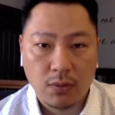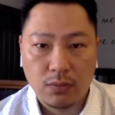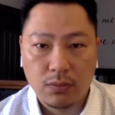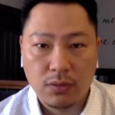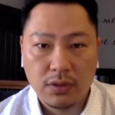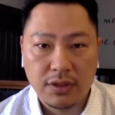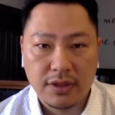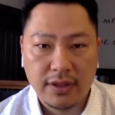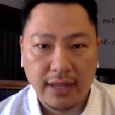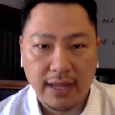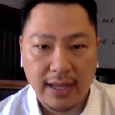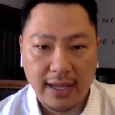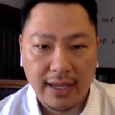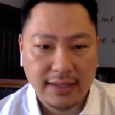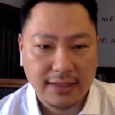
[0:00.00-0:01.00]
with
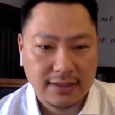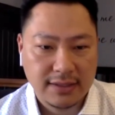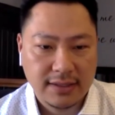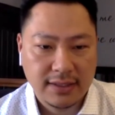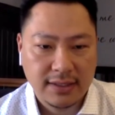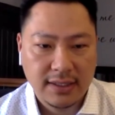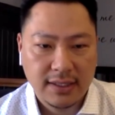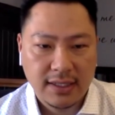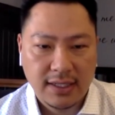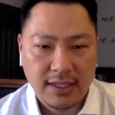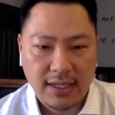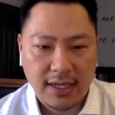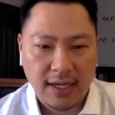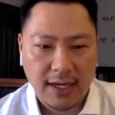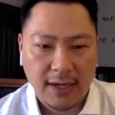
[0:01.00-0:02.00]
that,
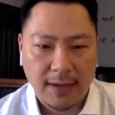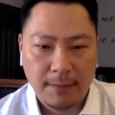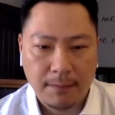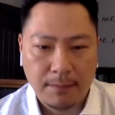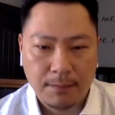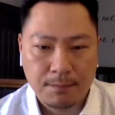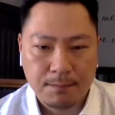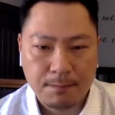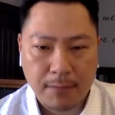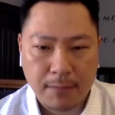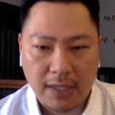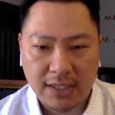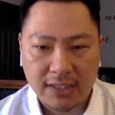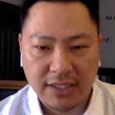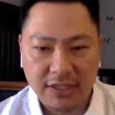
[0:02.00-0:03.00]

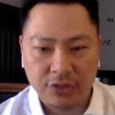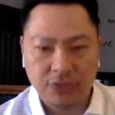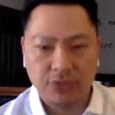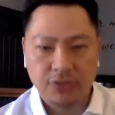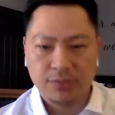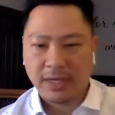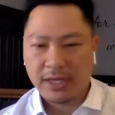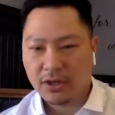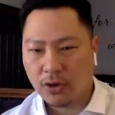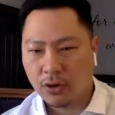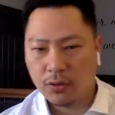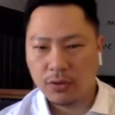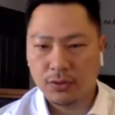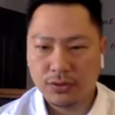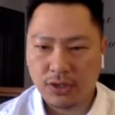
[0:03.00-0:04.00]
I'd like to introduce my
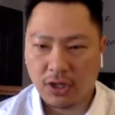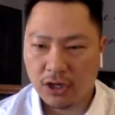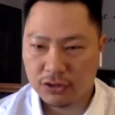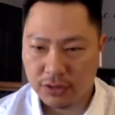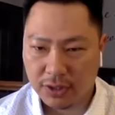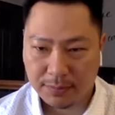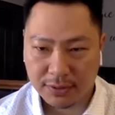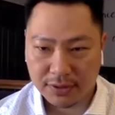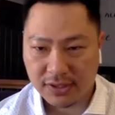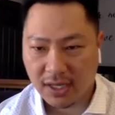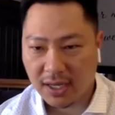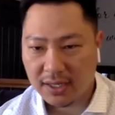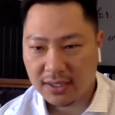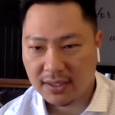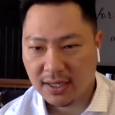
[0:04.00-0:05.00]
co-host Andre
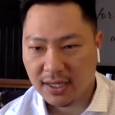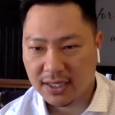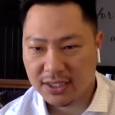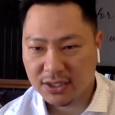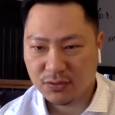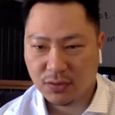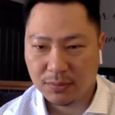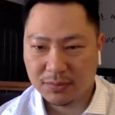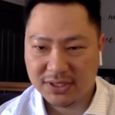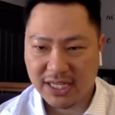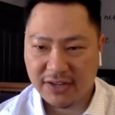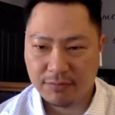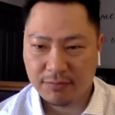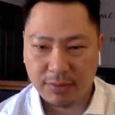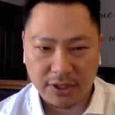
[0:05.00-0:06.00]
Persaud. He's from
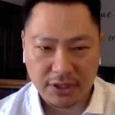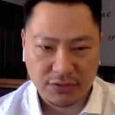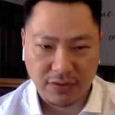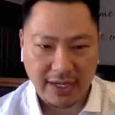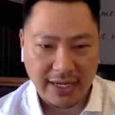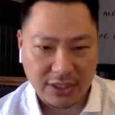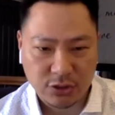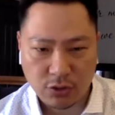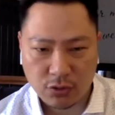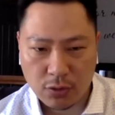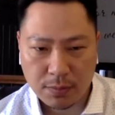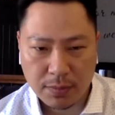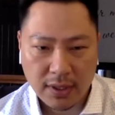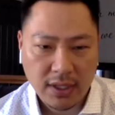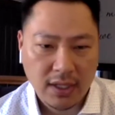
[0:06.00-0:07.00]
Safebridge Financial
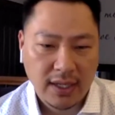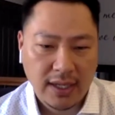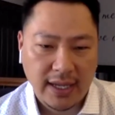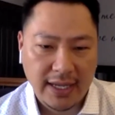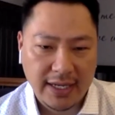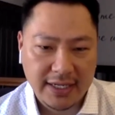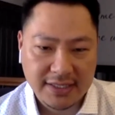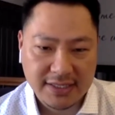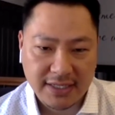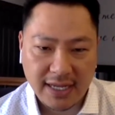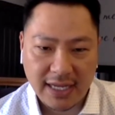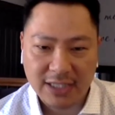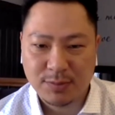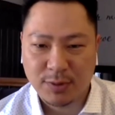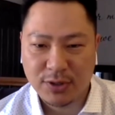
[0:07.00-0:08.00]
Group, and he's
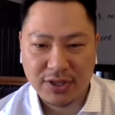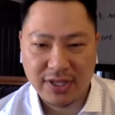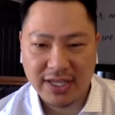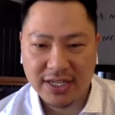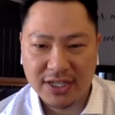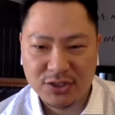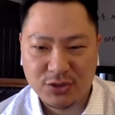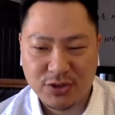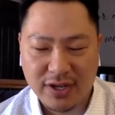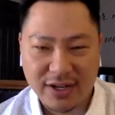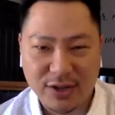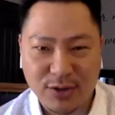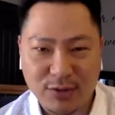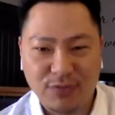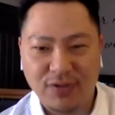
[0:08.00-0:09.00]
an expert in the industry and
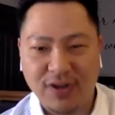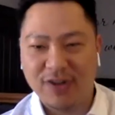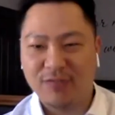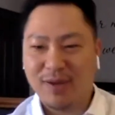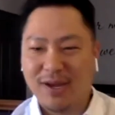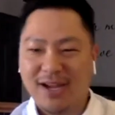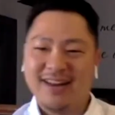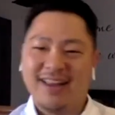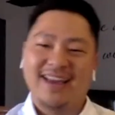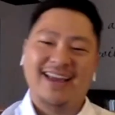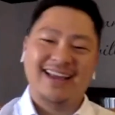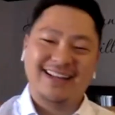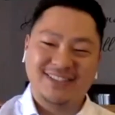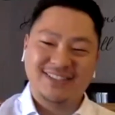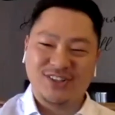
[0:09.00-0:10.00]
a good friend of mine.
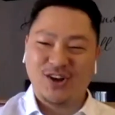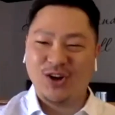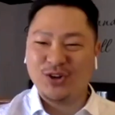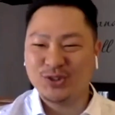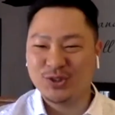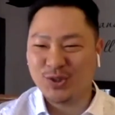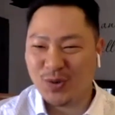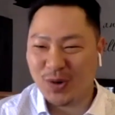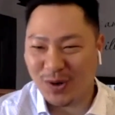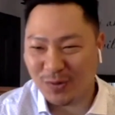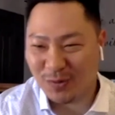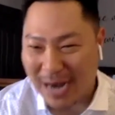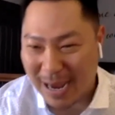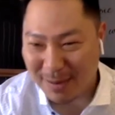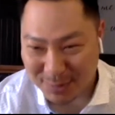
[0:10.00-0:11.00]
And he's also a
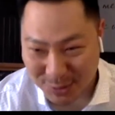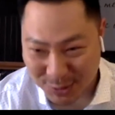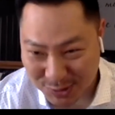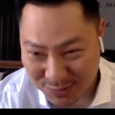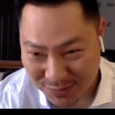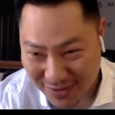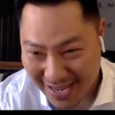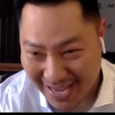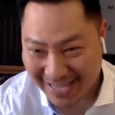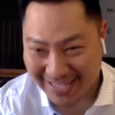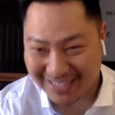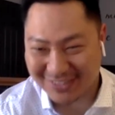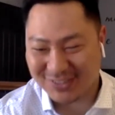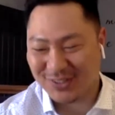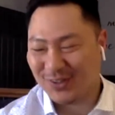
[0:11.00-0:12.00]
Raptors
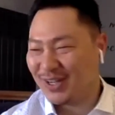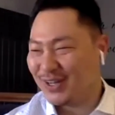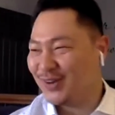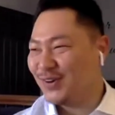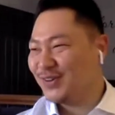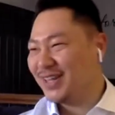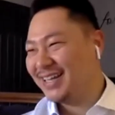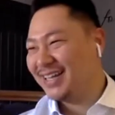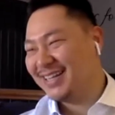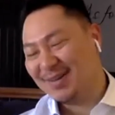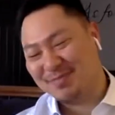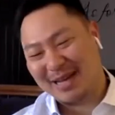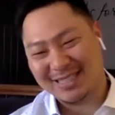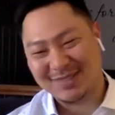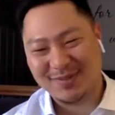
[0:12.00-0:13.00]
fan. And so I know that
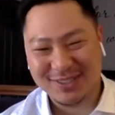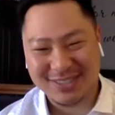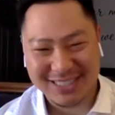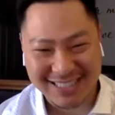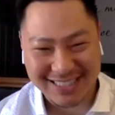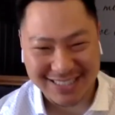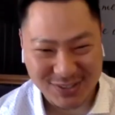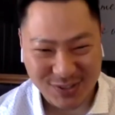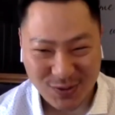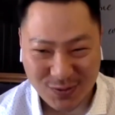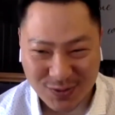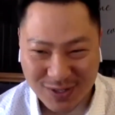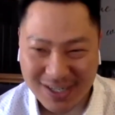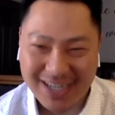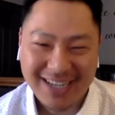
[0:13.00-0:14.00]
basketball season is
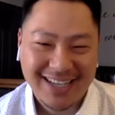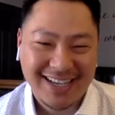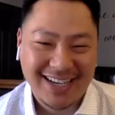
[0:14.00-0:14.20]
over,